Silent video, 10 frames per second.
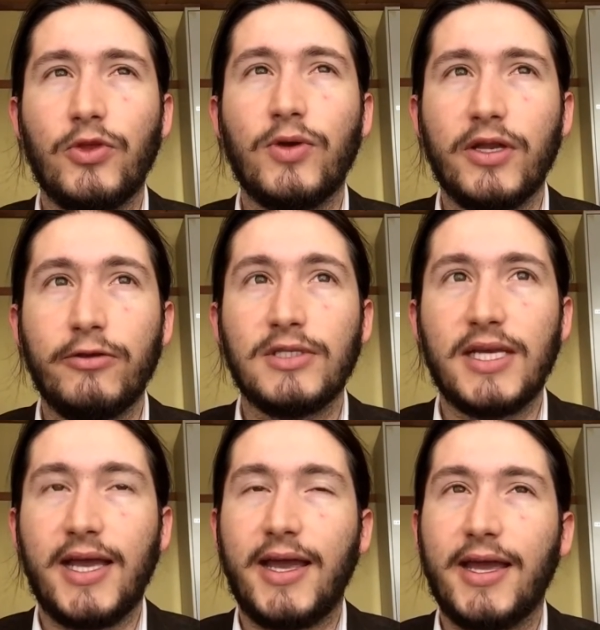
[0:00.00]
can use
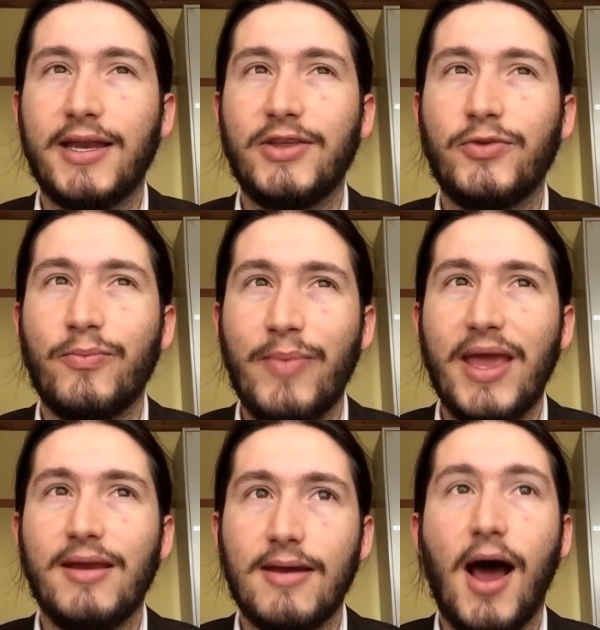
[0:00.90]
it and you
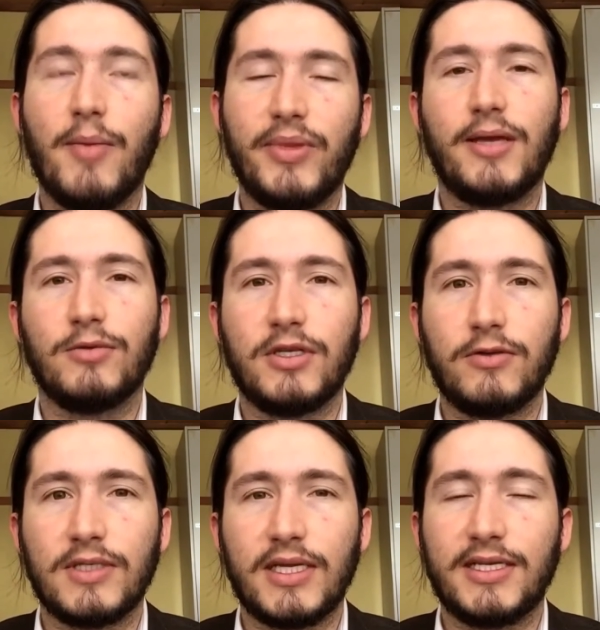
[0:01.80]
may not be able to use it.